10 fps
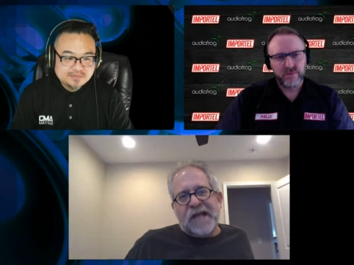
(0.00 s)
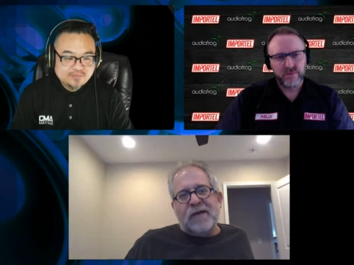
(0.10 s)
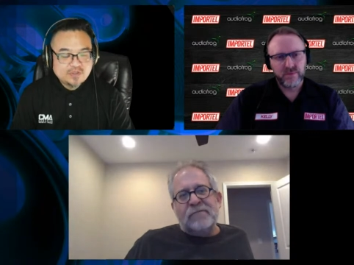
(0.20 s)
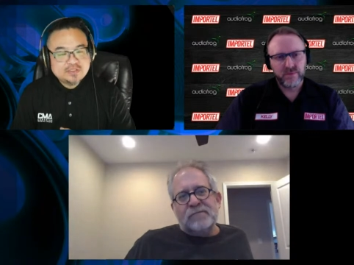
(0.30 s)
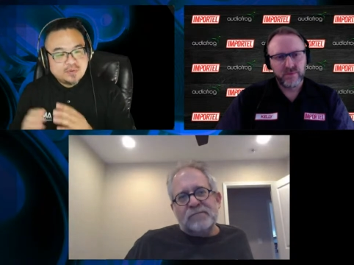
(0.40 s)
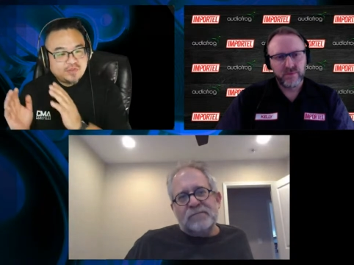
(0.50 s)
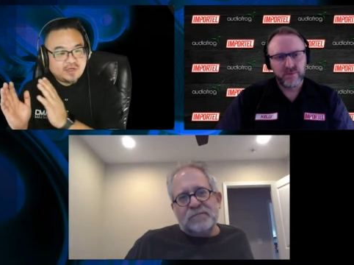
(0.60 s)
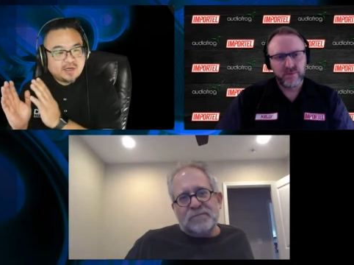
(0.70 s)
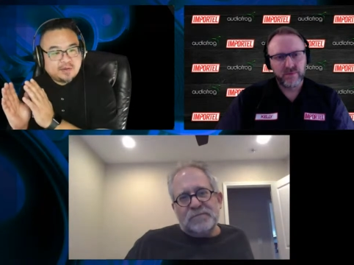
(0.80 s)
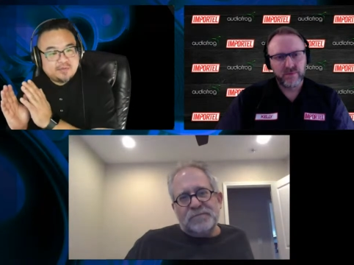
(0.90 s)
Speaker 1: Yeah. It's one
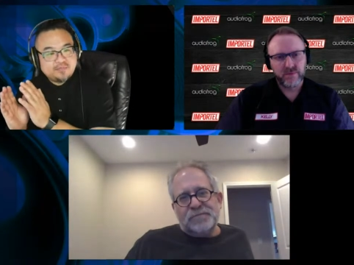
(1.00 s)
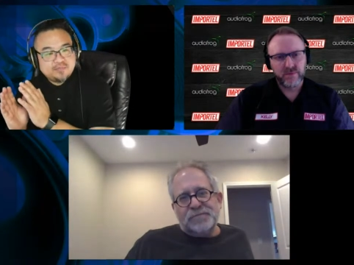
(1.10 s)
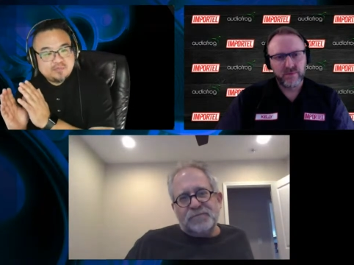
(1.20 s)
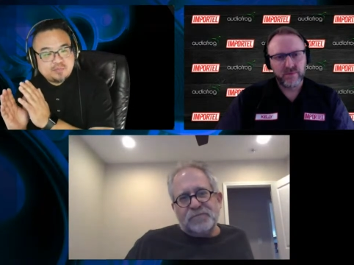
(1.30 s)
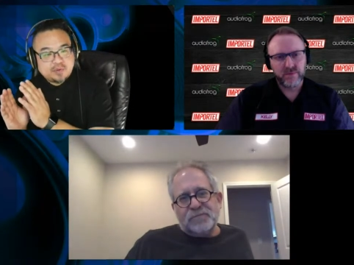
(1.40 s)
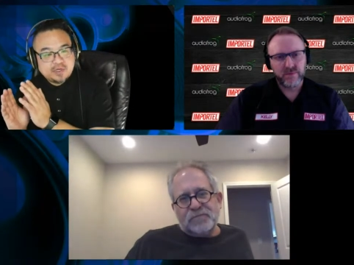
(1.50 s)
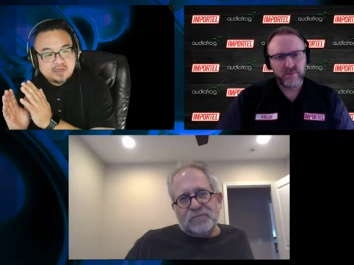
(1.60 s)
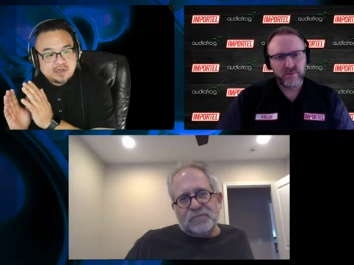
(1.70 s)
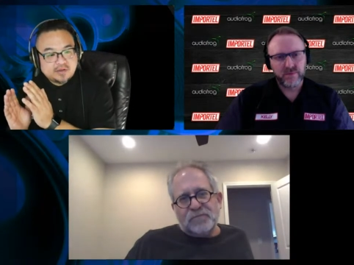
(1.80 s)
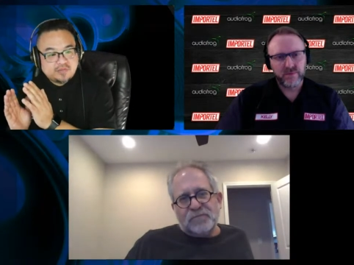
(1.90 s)
thing about putting
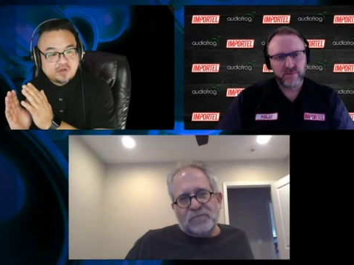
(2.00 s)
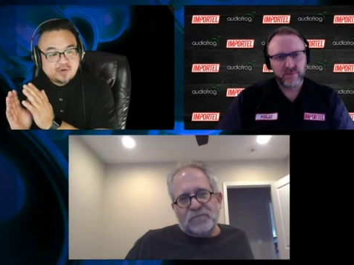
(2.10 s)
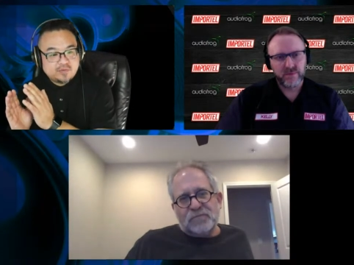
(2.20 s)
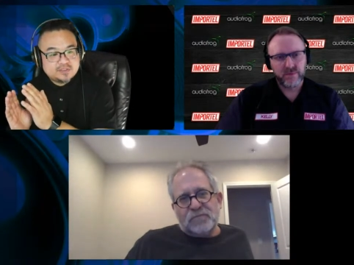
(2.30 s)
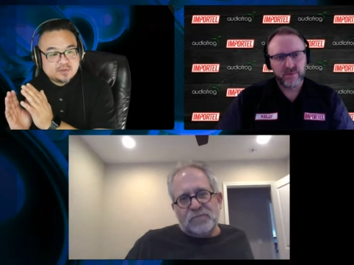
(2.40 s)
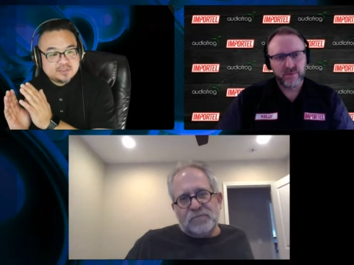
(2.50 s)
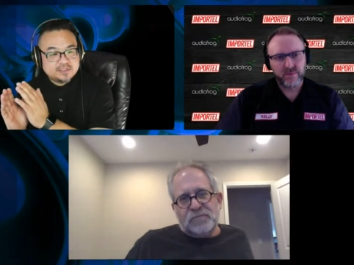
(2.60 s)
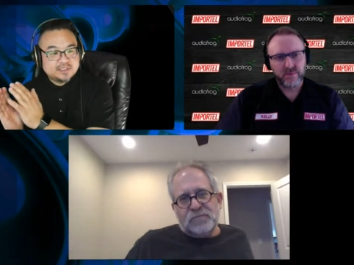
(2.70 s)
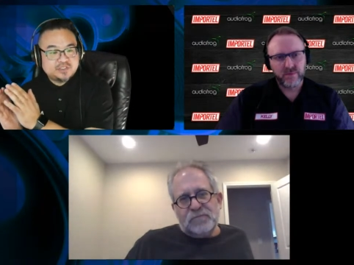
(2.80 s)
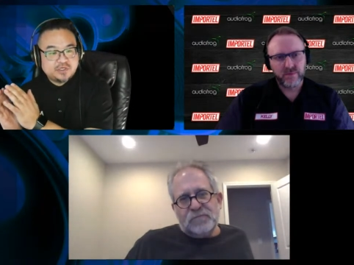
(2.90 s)
a lot of thought,
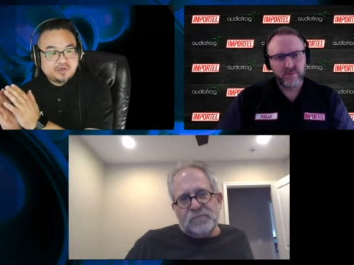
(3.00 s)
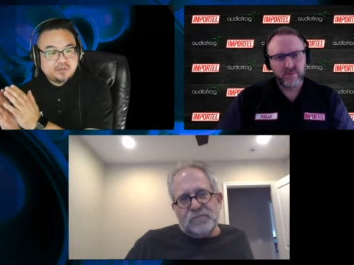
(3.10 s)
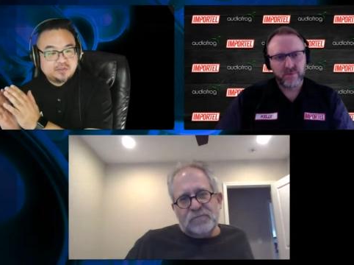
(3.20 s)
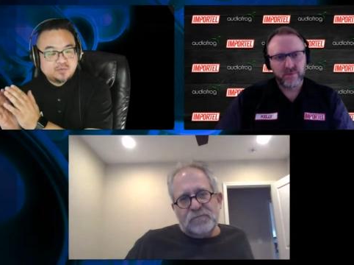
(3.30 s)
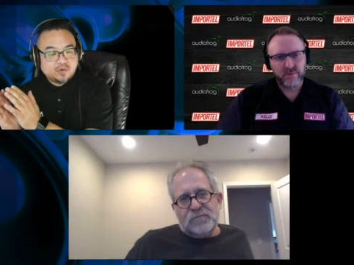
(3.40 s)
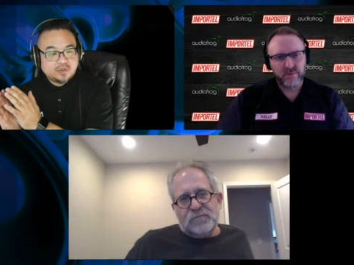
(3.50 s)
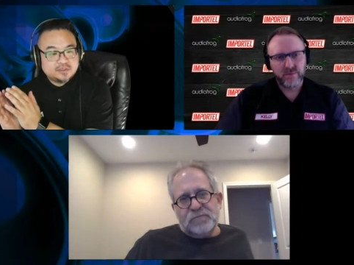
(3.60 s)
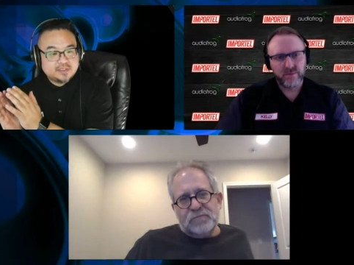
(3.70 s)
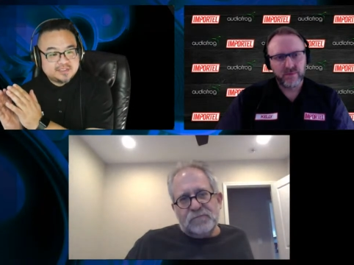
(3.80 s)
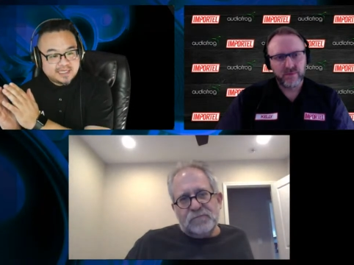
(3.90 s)
resources, and engineering
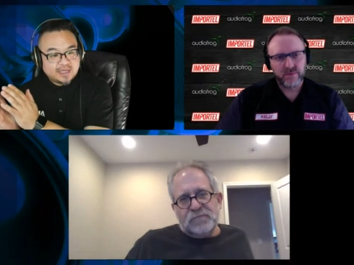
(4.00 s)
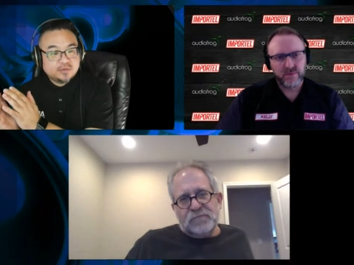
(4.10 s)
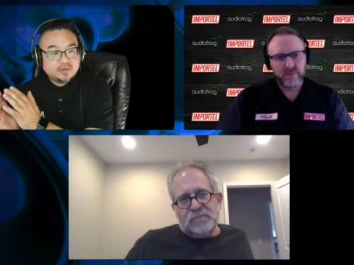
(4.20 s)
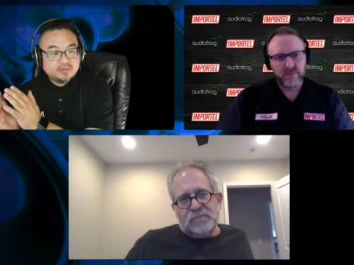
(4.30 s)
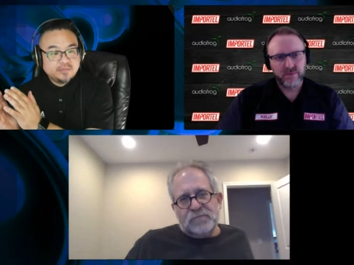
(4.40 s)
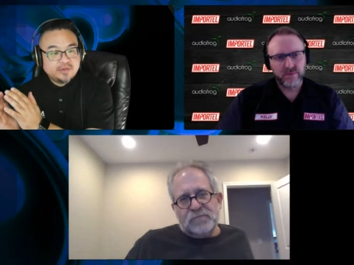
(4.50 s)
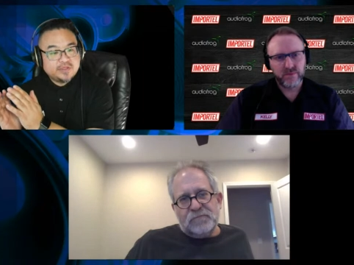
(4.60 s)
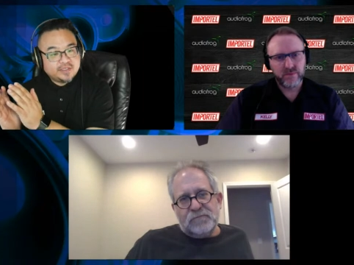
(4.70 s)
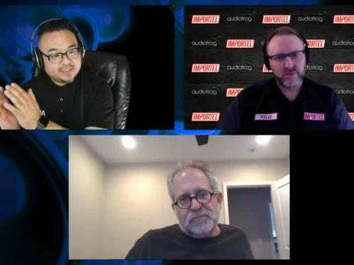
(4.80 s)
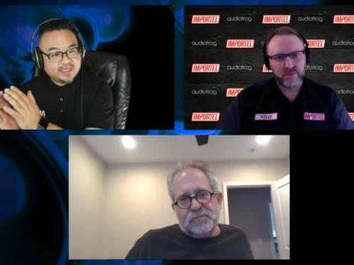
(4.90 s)
towards the sound and
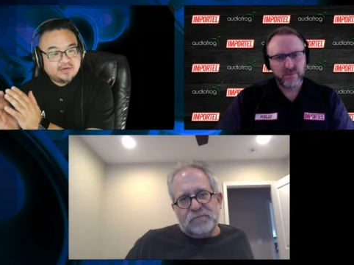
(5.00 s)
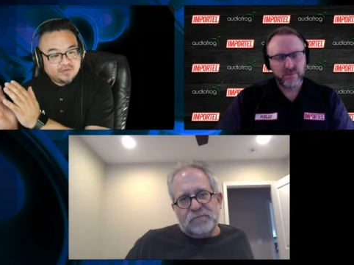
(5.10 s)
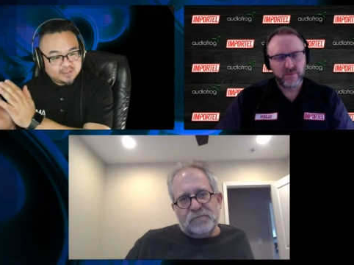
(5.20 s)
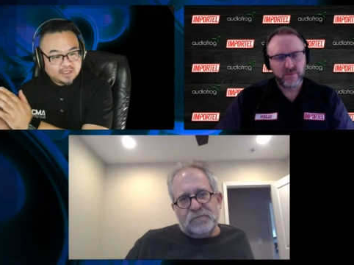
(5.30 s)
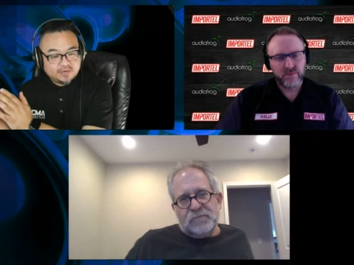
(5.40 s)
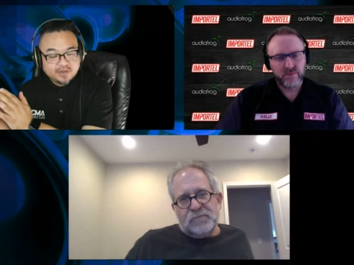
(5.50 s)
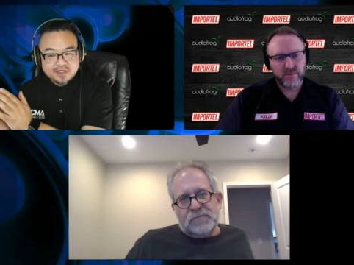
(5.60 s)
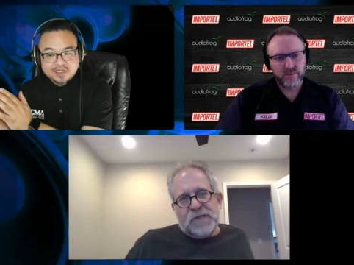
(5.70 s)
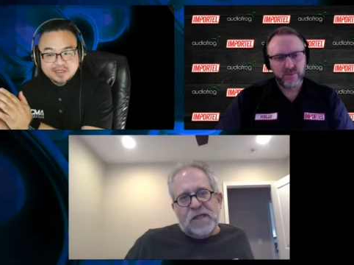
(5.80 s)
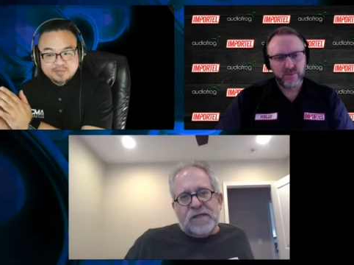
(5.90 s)
the design of the sound.
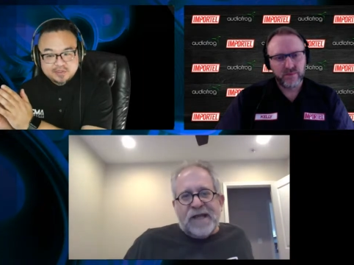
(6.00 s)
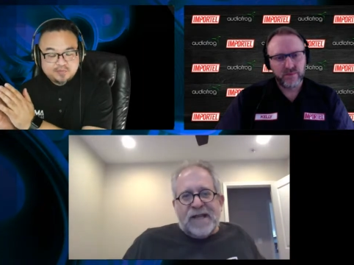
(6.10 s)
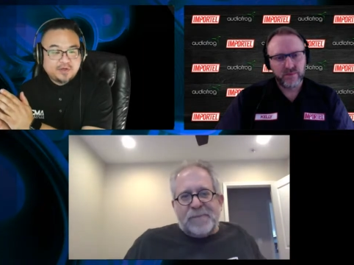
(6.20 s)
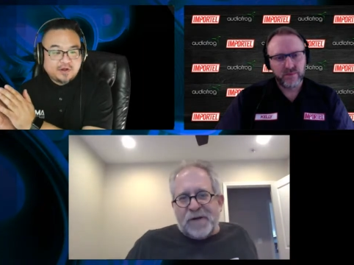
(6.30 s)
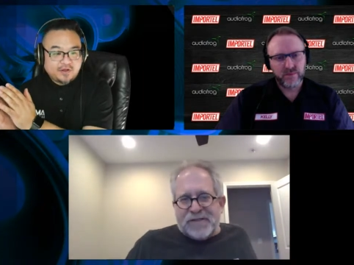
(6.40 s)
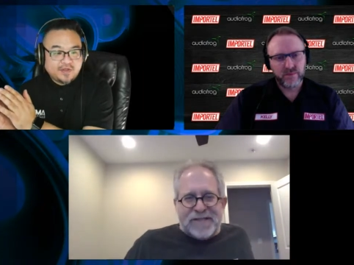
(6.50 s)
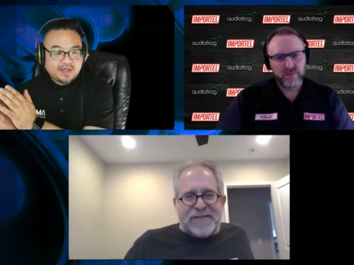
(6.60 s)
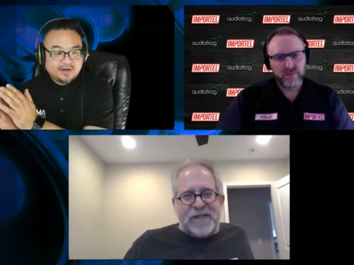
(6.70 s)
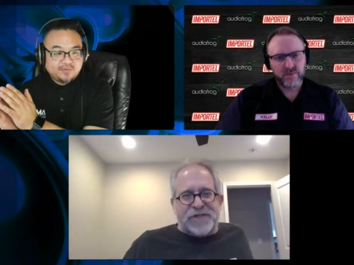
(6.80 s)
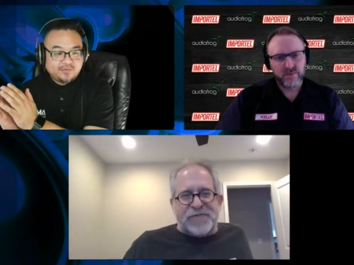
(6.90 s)
But to put all
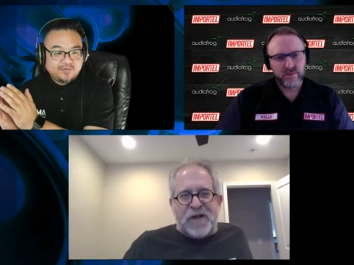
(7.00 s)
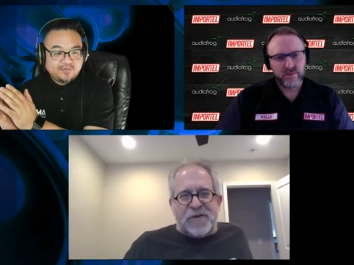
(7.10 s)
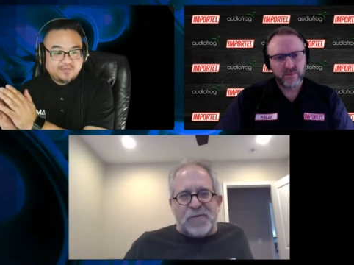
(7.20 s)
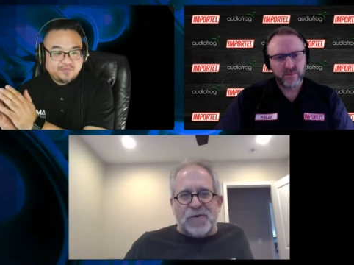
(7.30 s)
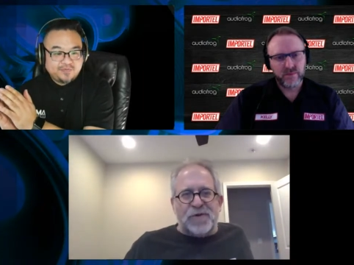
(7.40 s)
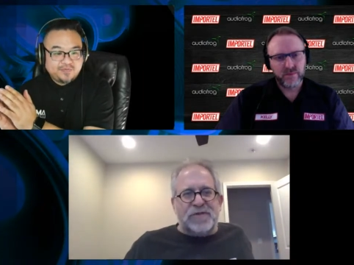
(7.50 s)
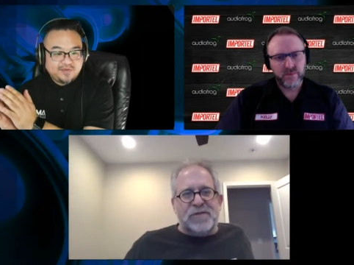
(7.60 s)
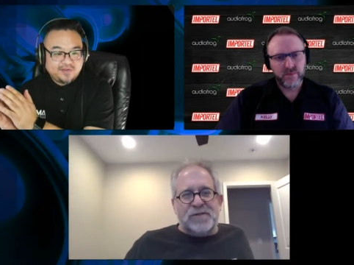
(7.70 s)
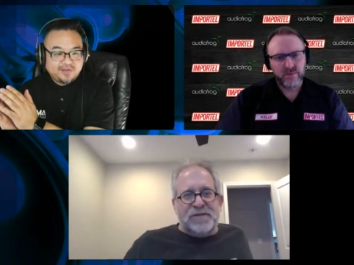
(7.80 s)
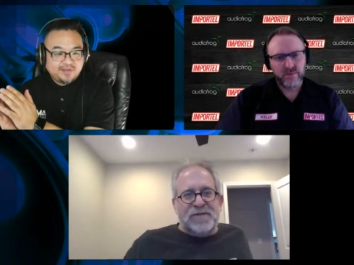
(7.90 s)
that, easy. you just follow the
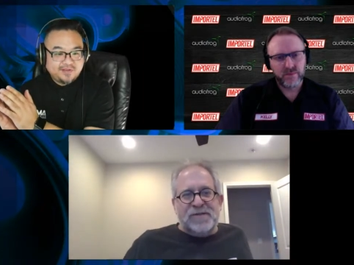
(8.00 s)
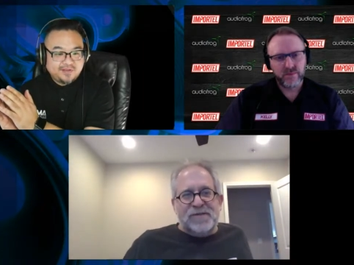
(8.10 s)
rules.